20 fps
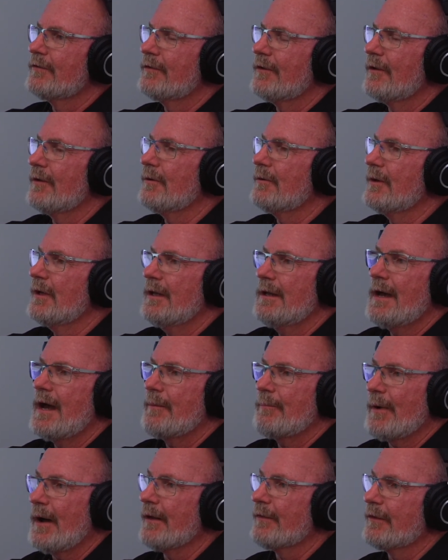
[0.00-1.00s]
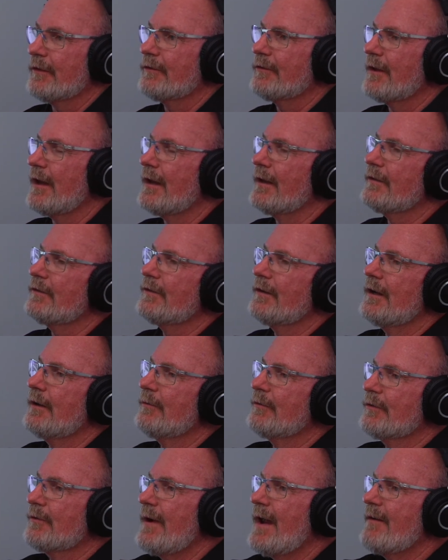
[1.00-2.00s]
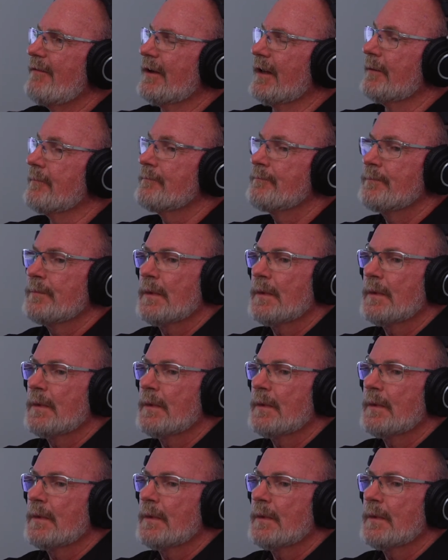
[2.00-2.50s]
So he hypothesized that it was gravity